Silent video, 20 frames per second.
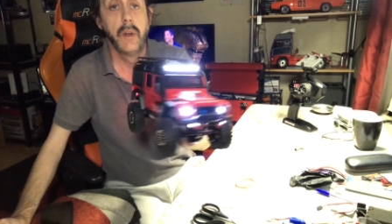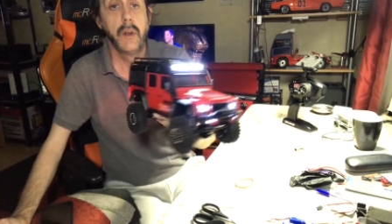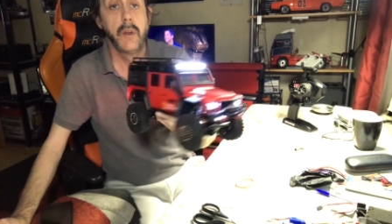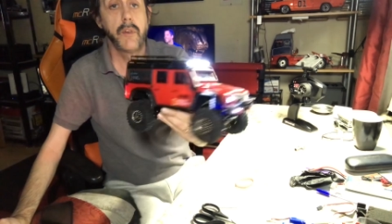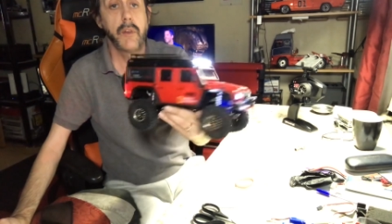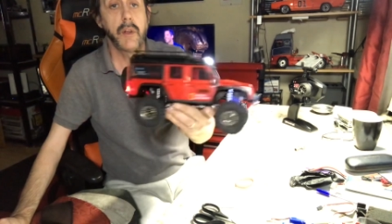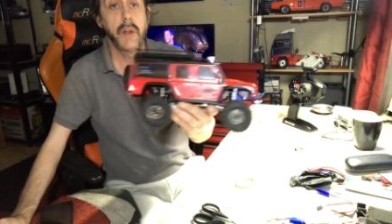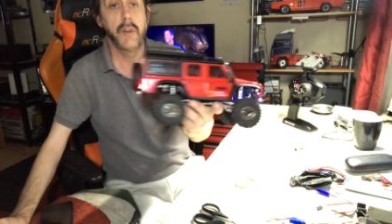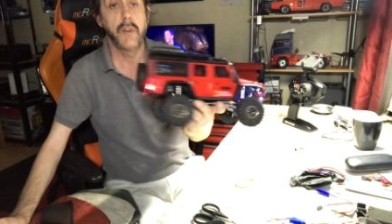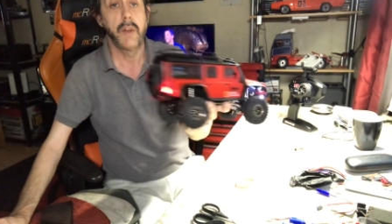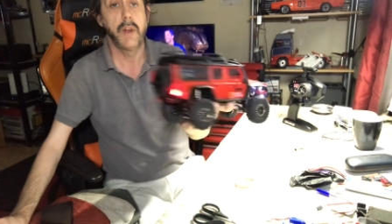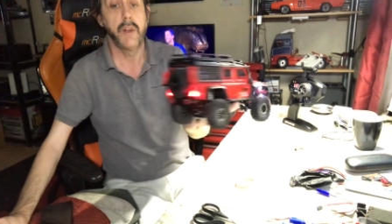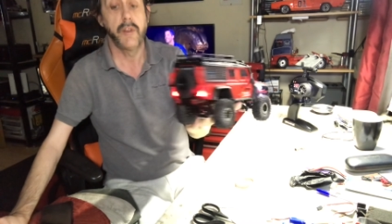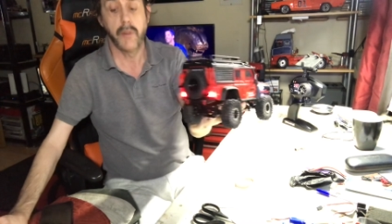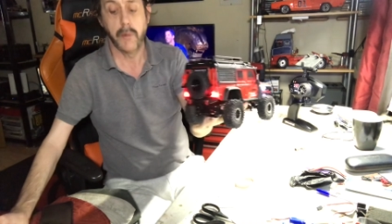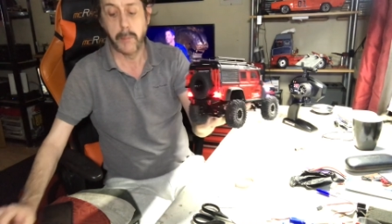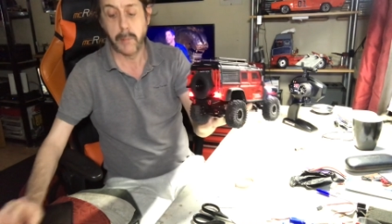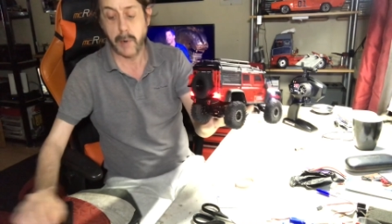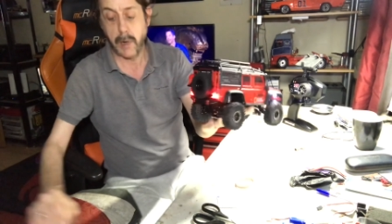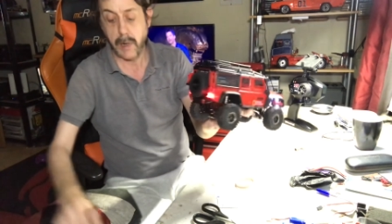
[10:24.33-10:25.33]
So that's nice
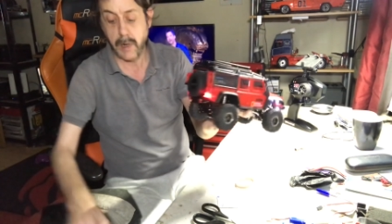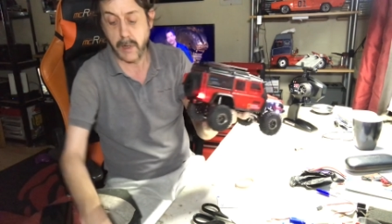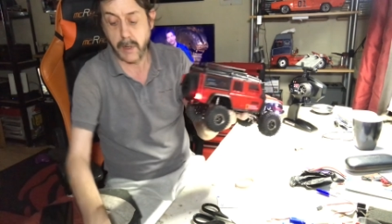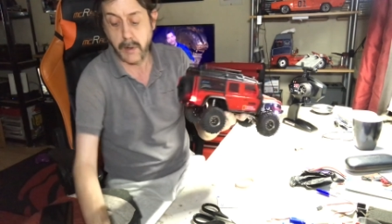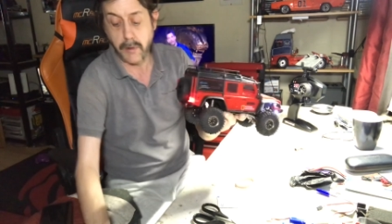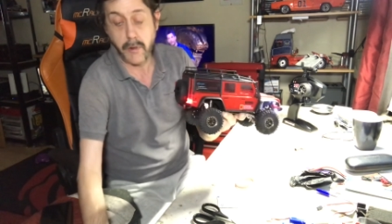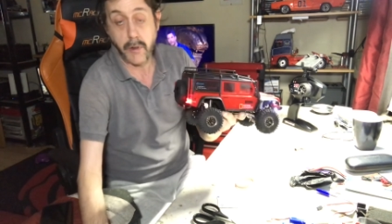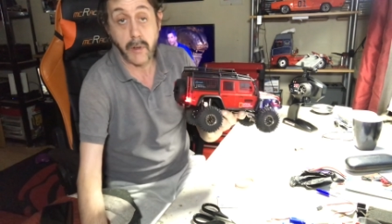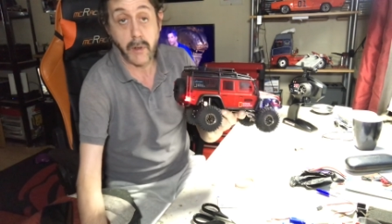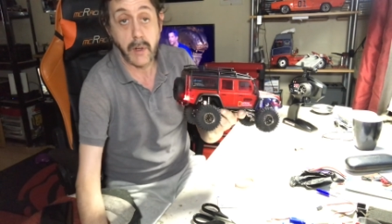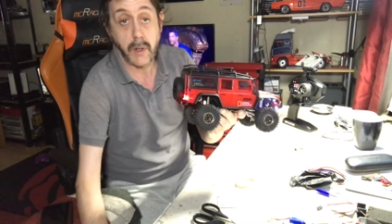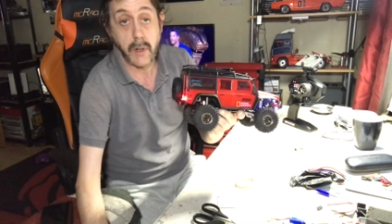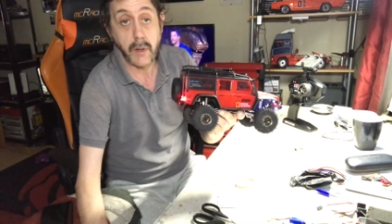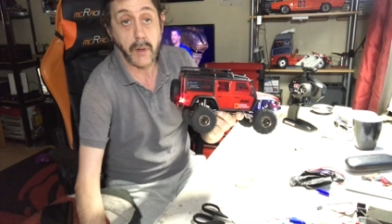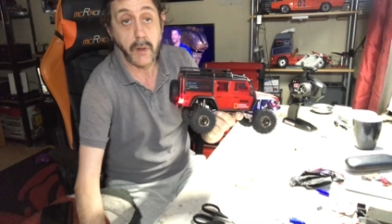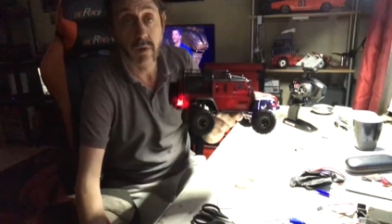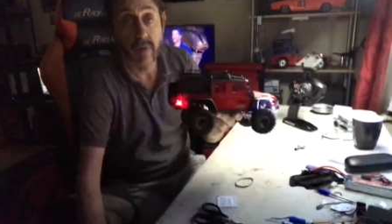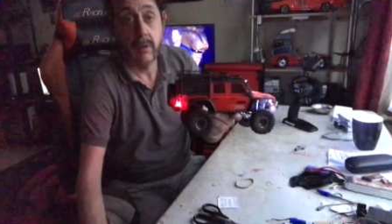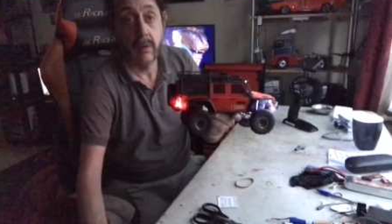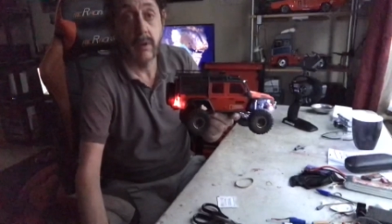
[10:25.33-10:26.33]
and bright. Turn that
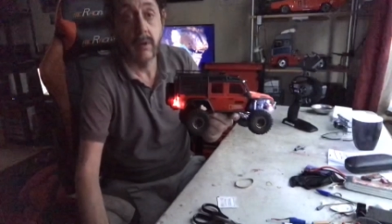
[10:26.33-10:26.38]
off.